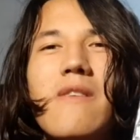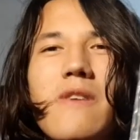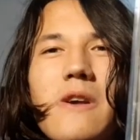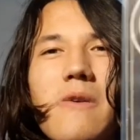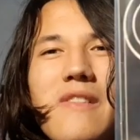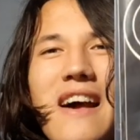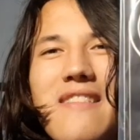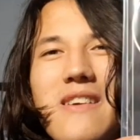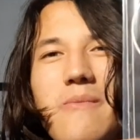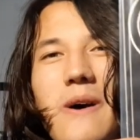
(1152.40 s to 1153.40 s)
video was
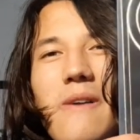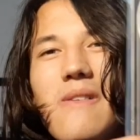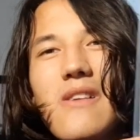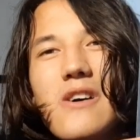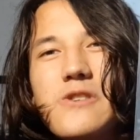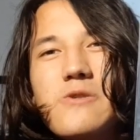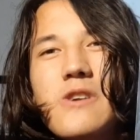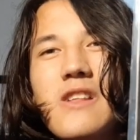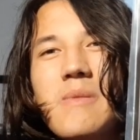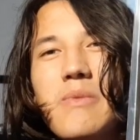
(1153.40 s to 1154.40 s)
asking about
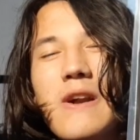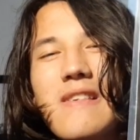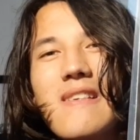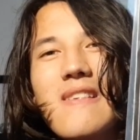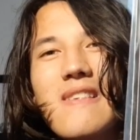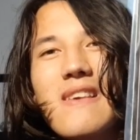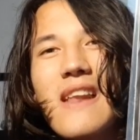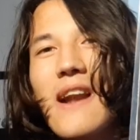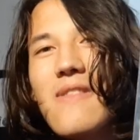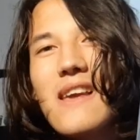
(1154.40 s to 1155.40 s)
Australian presses,
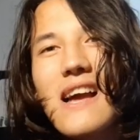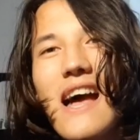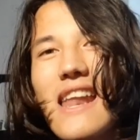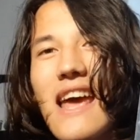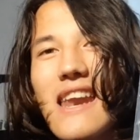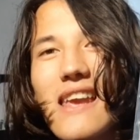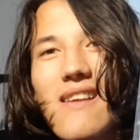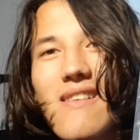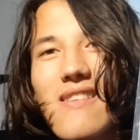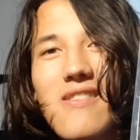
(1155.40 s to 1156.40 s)
and I don't think I had
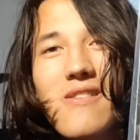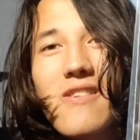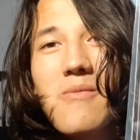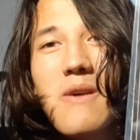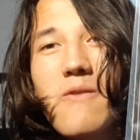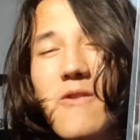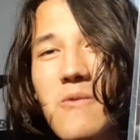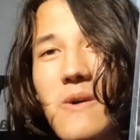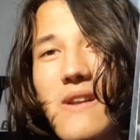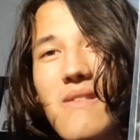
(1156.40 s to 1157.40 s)
any, and so this is my
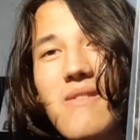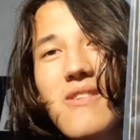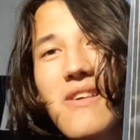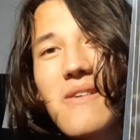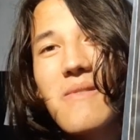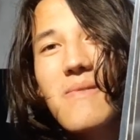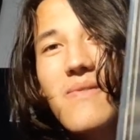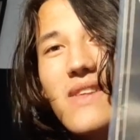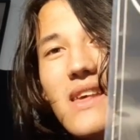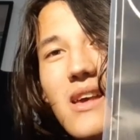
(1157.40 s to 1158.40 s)
first one, so
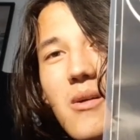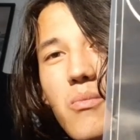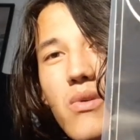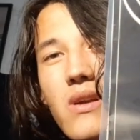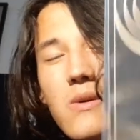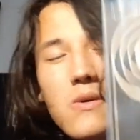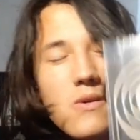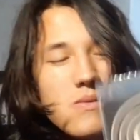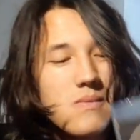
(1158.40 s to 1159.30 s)
pretty cool.